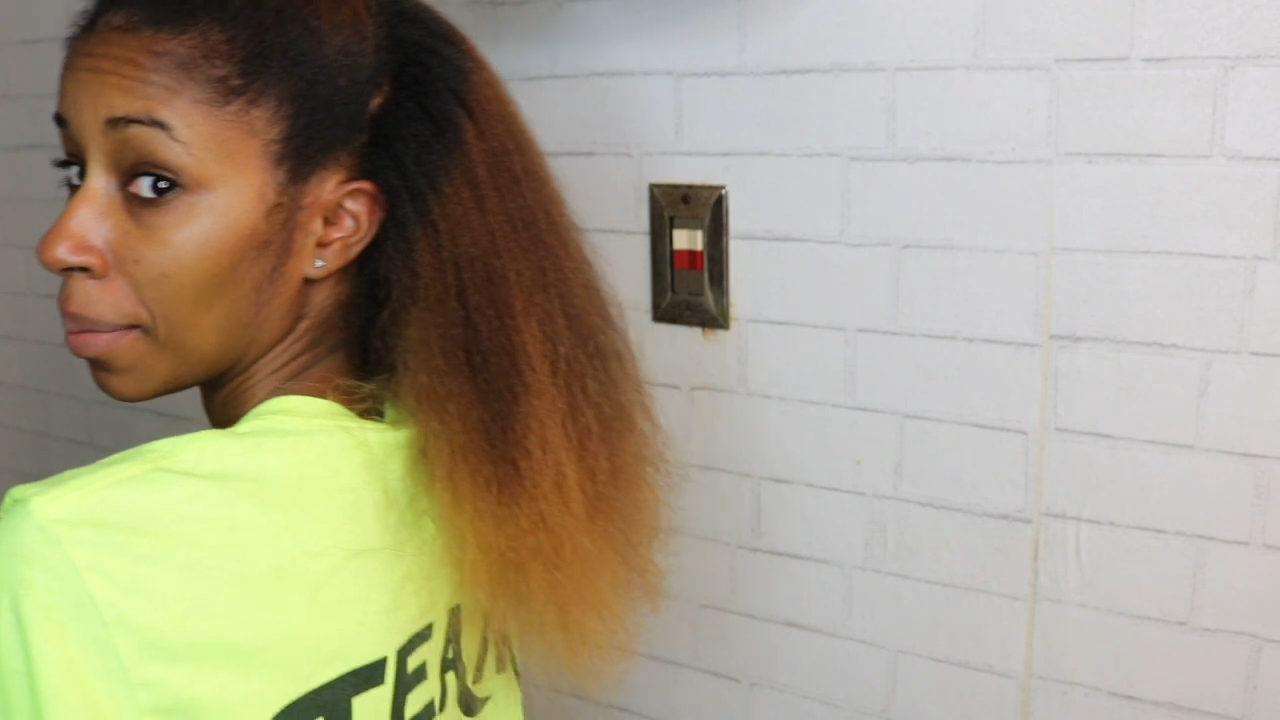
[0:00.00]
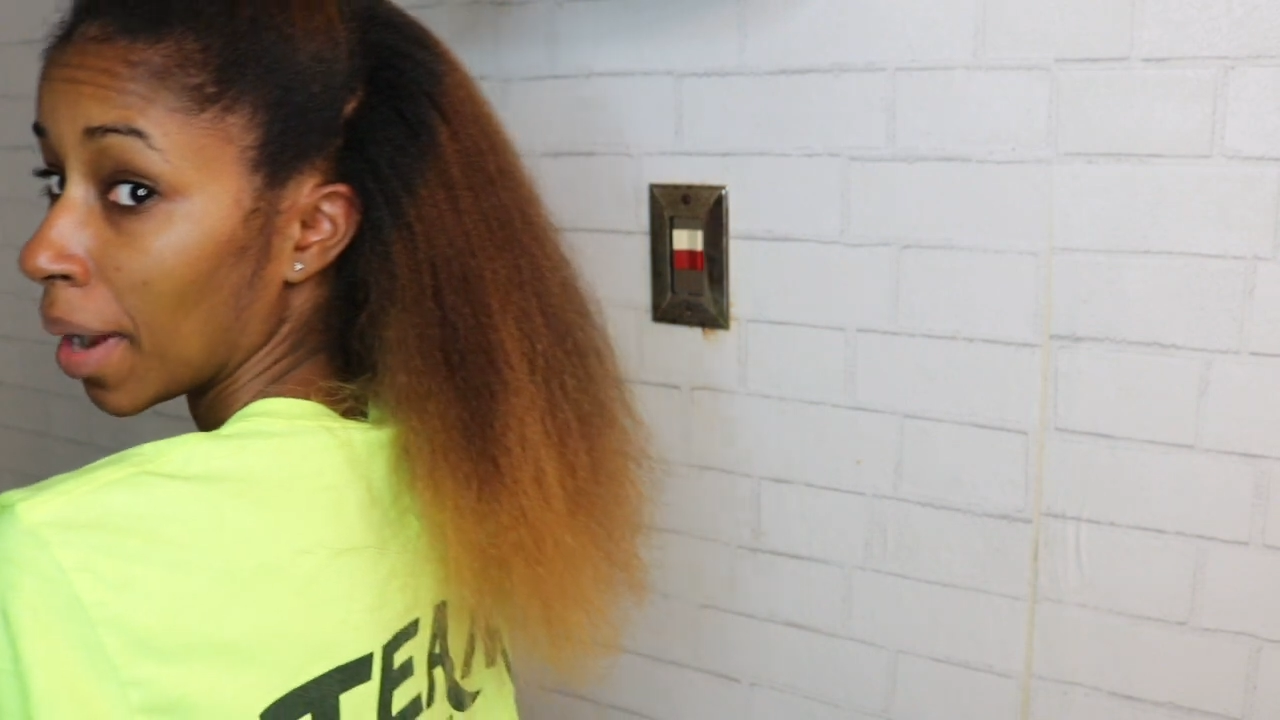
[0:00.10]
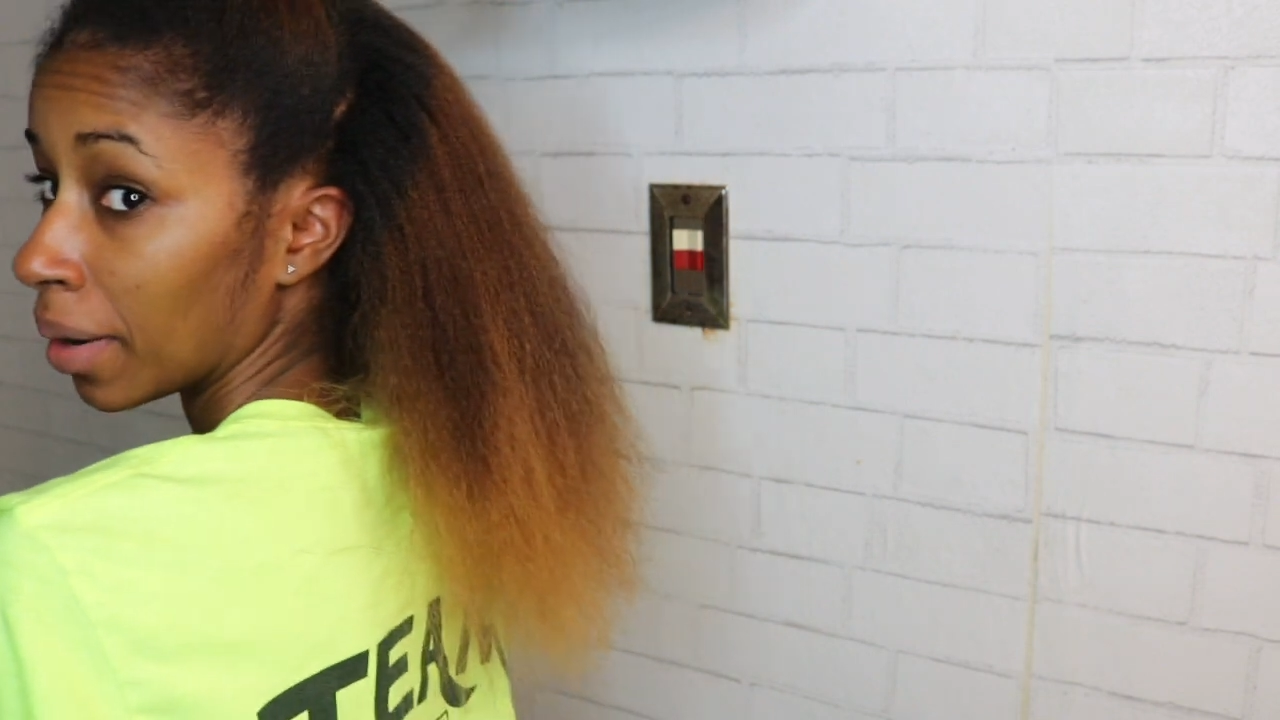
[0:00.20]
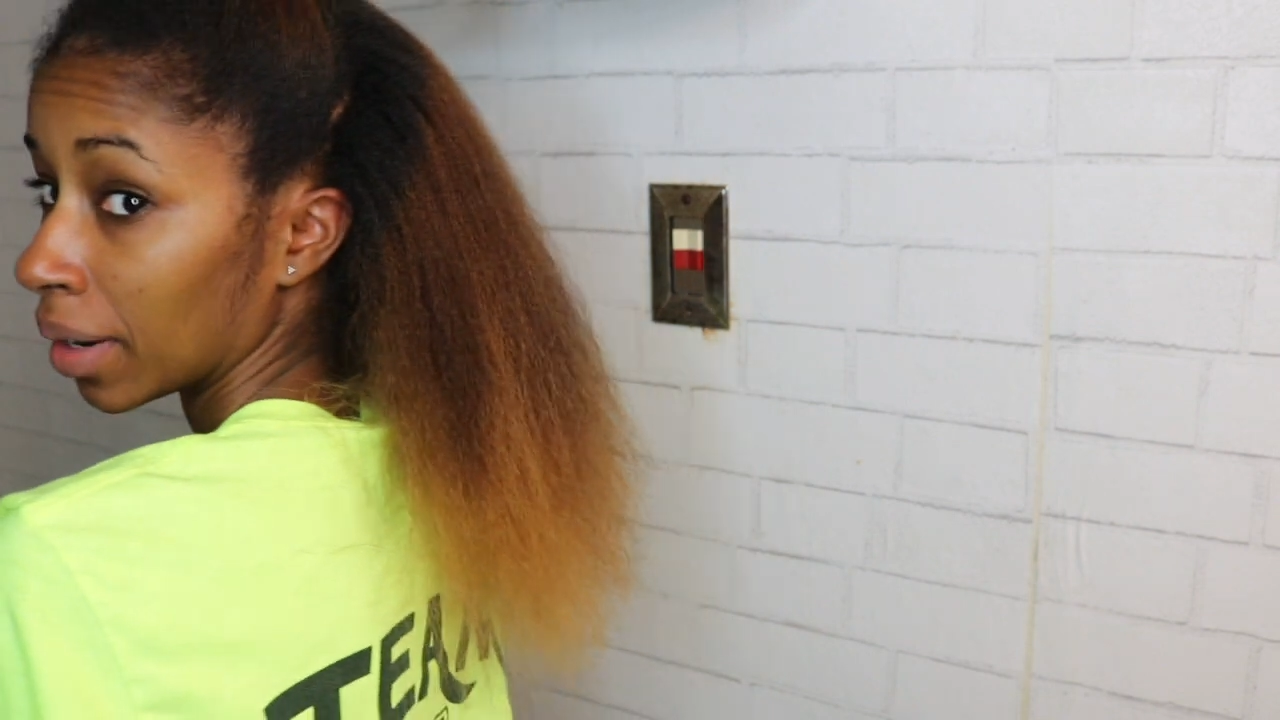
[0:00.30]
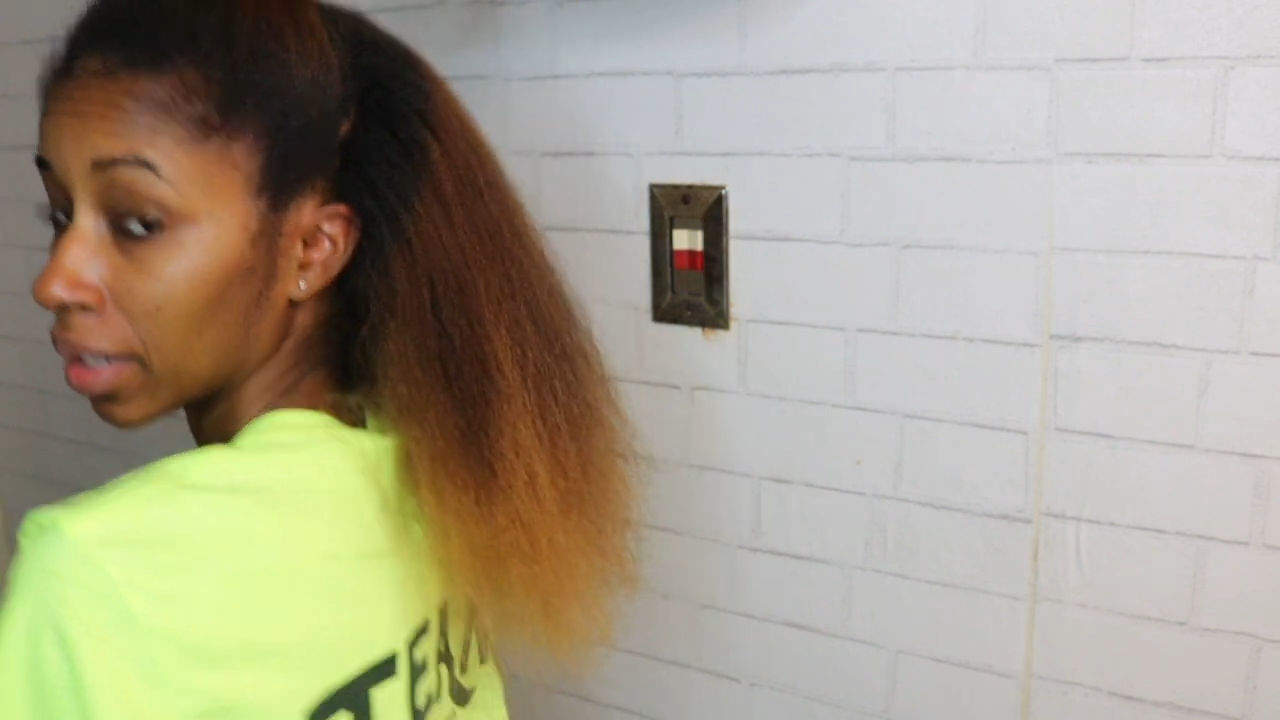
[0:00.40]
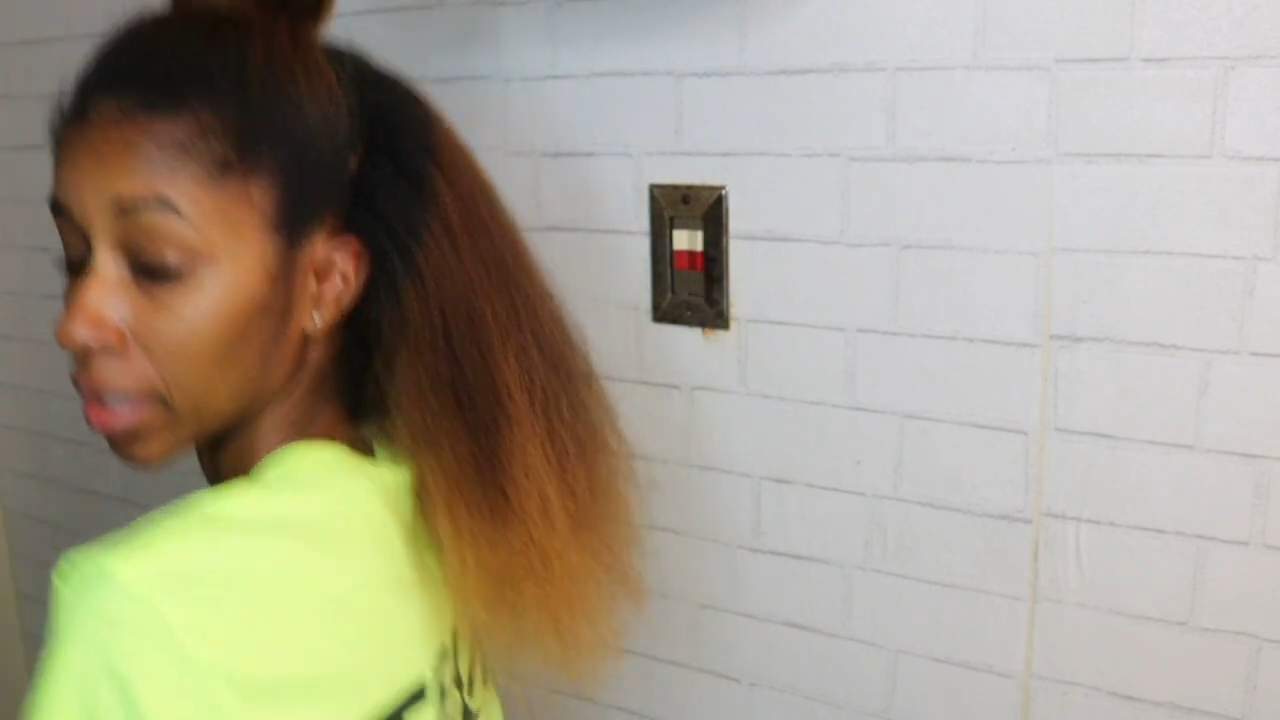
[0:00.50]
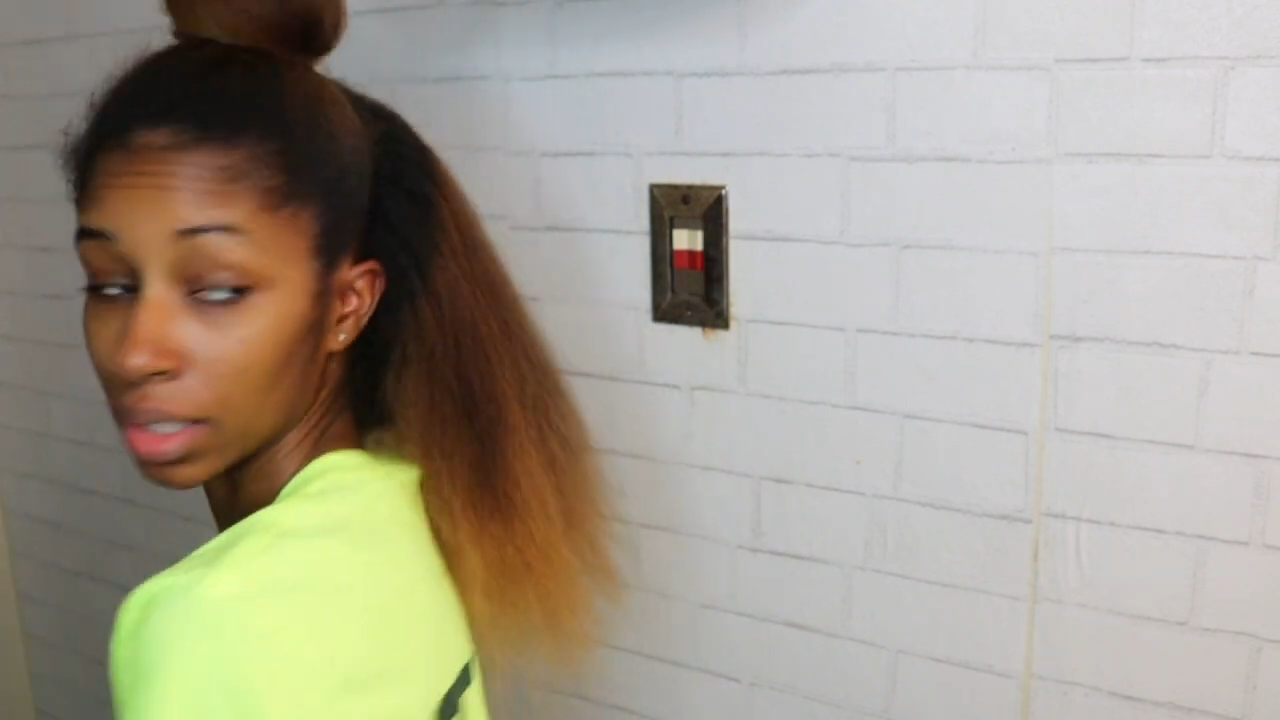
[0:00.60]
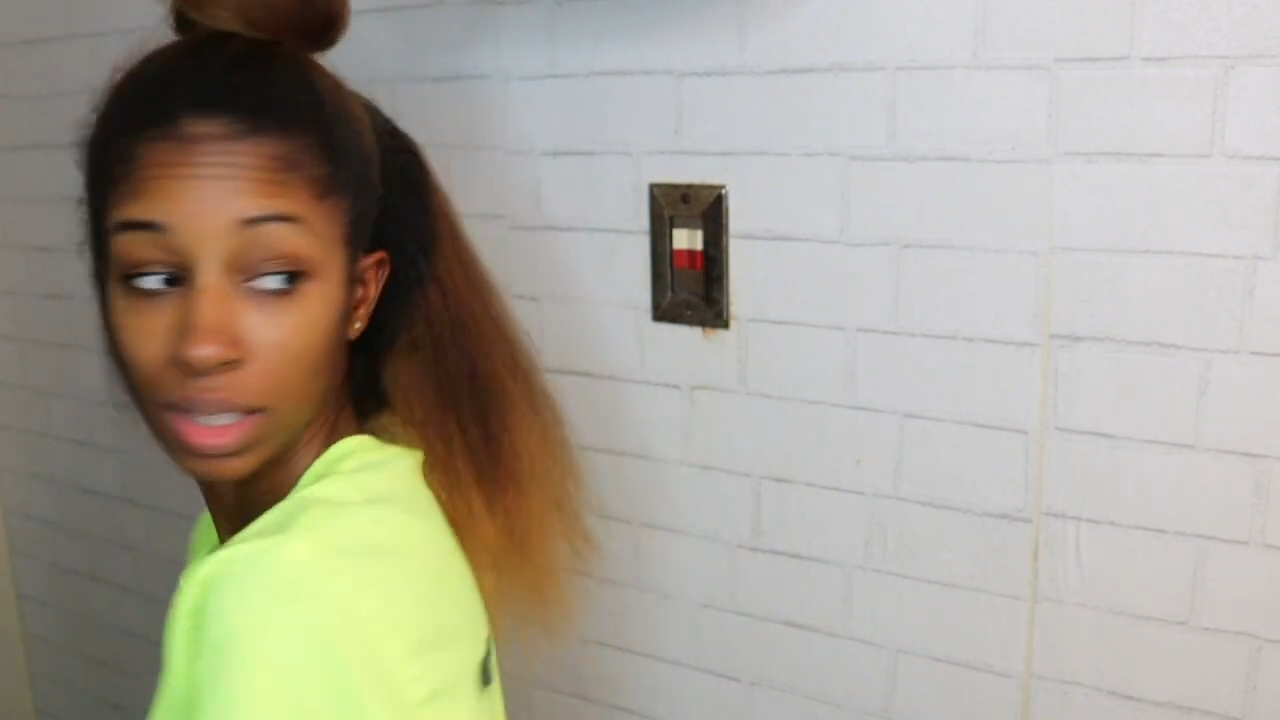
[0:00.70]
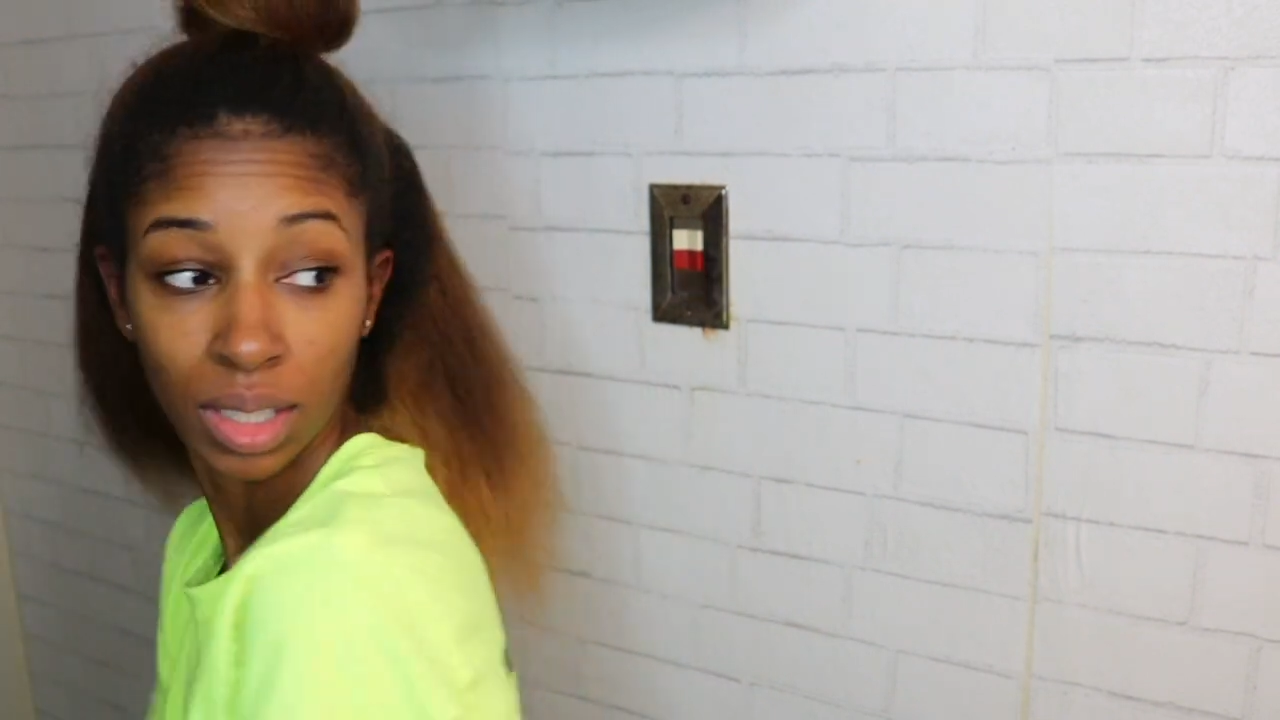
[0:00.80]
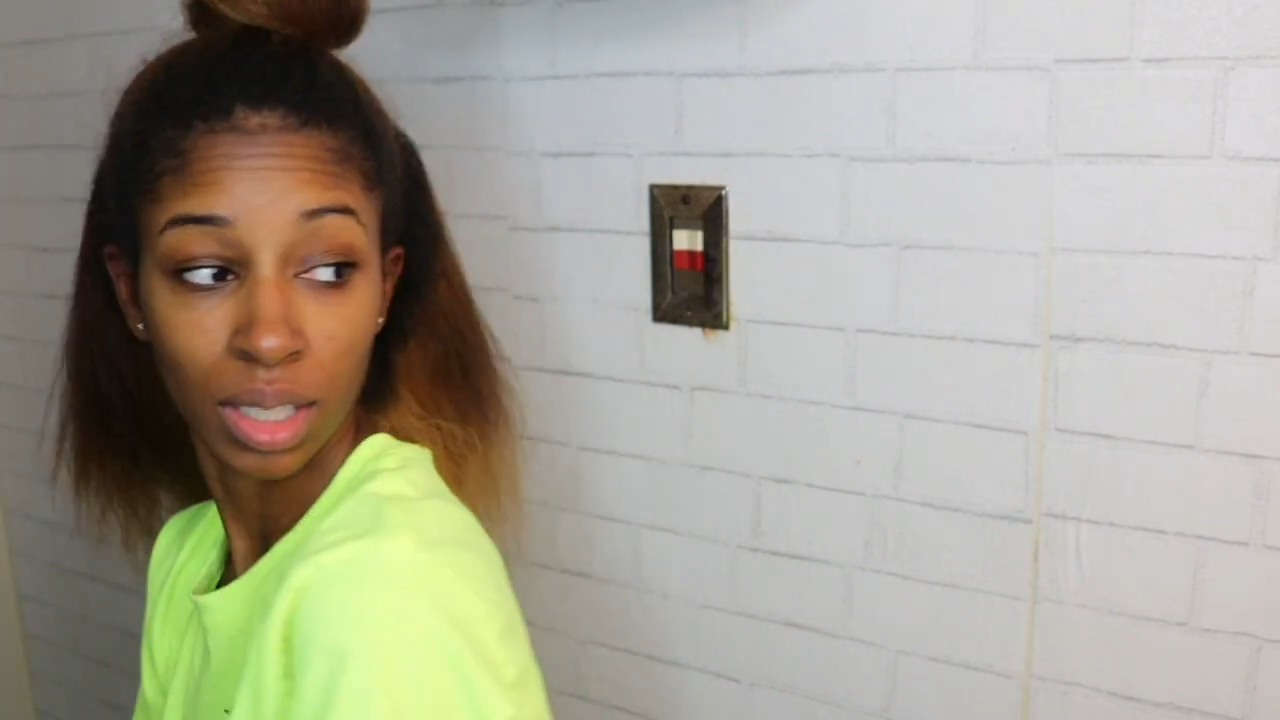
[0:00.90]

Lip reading: about it because